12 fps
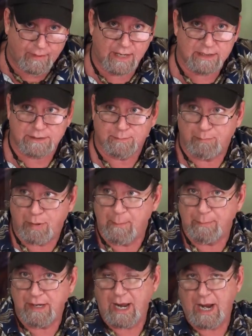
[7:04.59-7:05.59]
it's
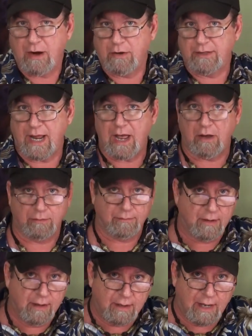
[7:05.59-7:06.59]
pumping air down.
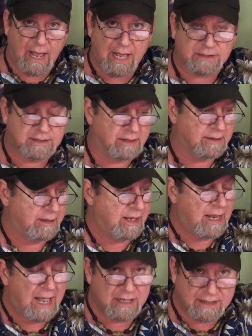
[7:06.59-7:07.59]
It has to,
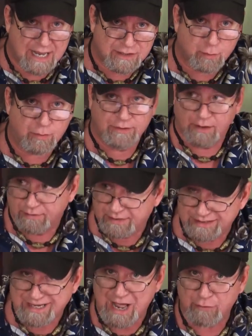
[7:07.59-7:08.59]
it ha that's what the,
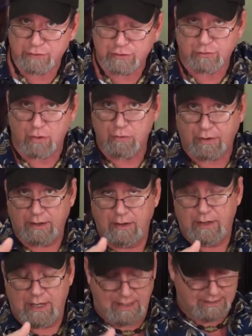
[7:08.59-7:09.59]
the downstroke
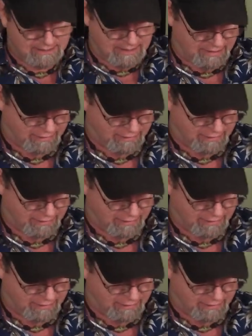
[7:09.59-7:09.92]
is the